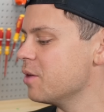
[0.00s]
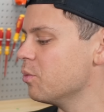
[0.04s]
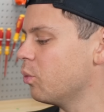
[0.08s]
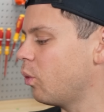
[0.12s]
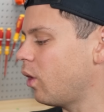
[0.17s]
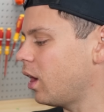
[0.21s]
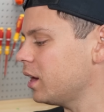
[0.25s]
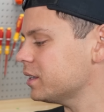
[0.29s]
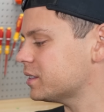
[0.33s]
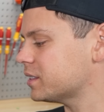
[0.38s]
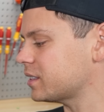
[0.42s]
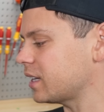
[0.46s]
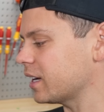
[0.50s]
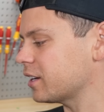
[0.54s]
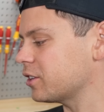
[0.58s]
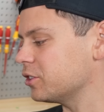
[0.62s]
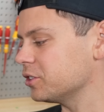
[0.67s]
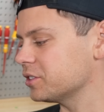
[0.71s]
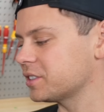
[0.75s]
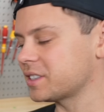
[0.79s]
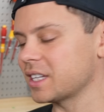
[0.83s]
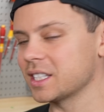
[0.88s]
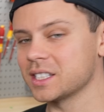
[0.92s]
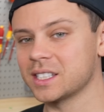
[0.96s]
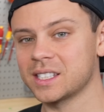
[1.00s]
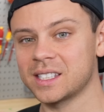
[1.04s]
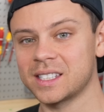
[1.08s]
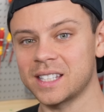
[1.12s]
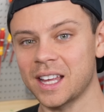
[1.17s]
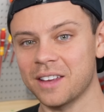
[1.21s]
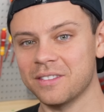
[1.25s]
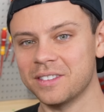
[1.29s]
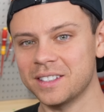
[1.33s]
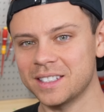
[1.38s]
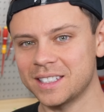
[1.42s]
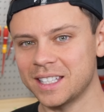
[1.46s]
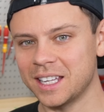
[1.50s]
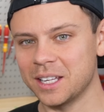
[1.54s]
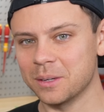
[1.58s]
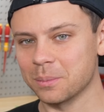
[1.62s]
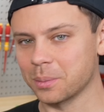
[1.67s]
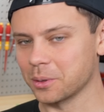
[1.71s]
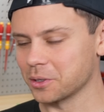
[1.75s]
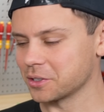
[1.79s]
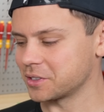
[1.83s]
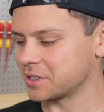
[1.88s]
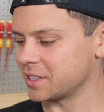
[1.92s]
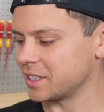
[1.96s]
And Wattcycle says
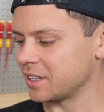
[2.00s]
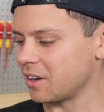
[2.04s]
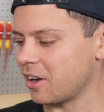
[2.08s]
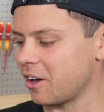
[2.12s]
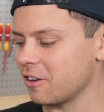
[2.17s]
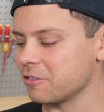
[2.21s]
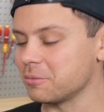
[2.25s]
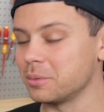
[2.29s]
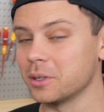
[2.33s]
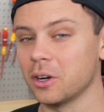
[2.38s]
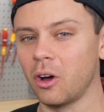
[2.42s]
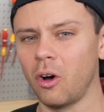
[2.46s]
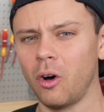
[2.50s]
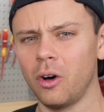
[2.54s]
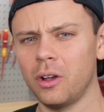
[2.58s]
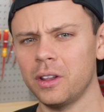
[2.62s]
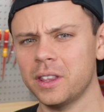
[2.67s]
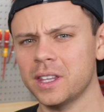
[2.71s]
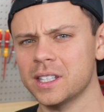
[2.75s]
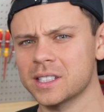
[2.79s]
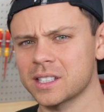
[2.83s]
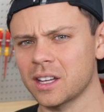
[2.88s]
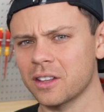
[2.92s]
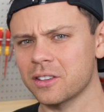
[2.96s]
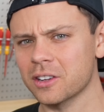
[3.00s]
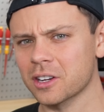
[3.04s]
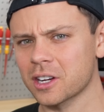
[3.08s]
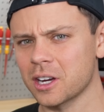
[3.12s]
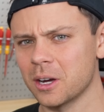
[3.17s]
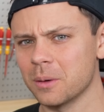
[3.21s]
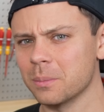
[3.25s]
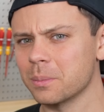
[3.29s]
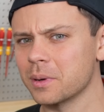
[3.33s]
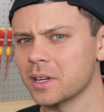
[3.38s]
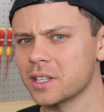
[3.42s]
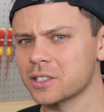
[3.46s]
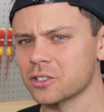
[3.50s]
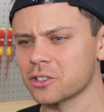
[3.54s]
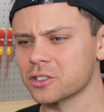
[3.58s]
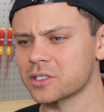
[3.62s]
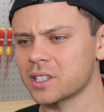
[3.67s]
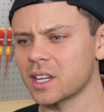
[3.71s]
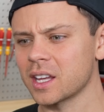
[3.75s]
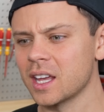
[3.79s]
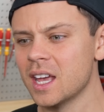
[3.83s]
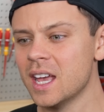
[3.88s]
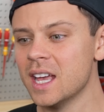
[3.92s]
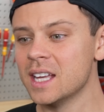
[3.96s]
17% off, but all these other companies are
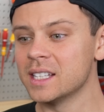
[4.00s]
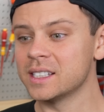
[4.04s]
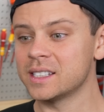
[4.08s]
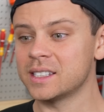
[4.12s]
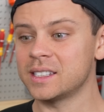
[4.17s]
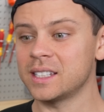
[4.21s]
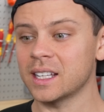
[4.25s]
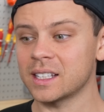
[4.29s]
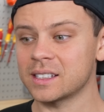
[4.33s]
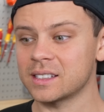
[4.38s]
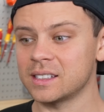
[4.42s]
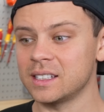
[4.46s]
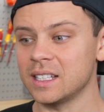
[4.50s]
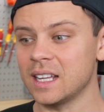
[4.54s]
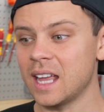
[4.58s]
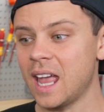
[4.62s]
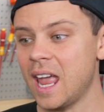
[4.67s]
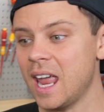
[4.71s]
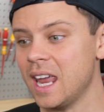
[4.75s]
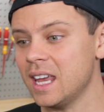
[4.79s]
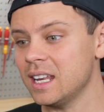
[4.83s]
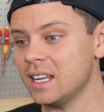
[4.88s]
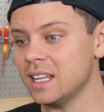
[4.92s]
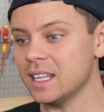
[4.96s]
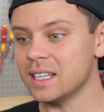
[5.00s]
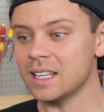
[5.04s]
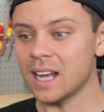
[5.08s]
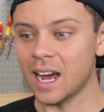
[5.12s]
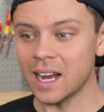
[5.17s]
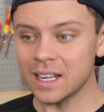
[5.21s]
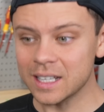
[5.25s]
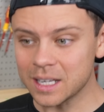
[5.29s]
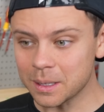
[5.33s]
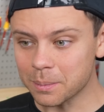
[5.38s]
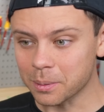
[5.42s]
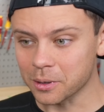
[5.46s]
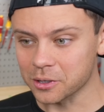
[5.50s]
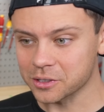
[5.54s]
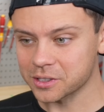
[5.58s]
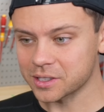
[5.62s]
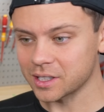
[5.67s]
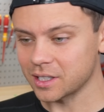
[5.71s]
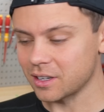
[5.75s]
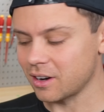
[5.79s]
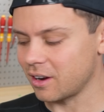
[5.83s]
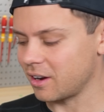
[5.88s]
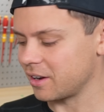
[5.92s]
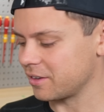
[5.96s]
saying 60, 80,
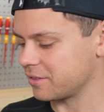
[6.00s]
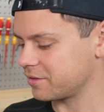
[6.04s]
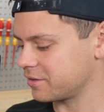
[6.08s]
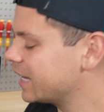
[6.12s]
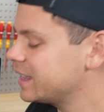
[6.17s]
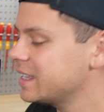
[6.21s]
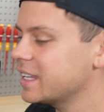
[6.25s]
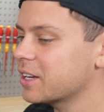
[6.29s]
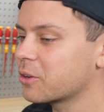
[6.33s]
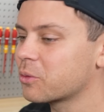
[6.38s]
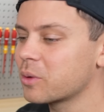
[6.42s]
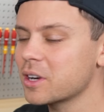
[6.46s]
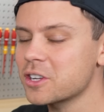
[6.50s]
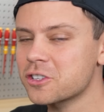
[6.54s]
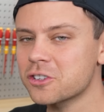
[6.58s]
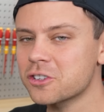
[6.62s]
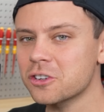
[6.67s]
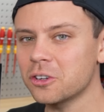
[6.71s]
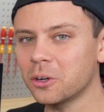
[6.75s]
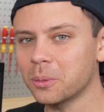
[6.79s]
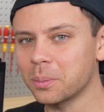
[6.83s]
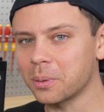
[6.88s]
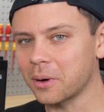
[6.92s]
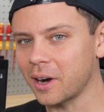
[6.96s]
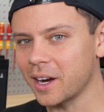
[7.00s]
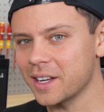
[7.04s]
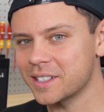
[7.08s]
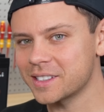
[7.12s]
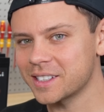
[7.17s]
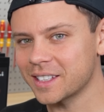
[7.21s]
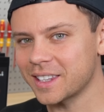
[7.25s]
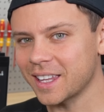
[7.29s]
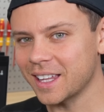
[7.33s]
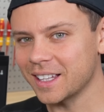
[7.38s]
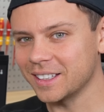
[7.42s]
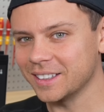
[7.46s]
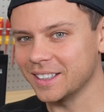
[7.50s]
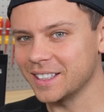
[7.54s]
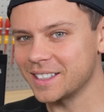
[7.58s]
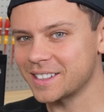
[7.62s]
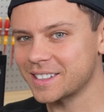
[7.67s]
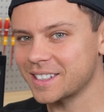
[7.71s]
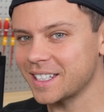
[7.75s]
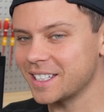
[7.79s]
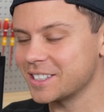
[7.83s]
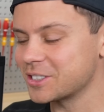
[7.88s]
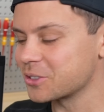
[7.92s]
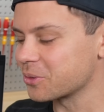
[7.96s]
90% off. And the original price that they
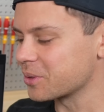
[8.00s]
list is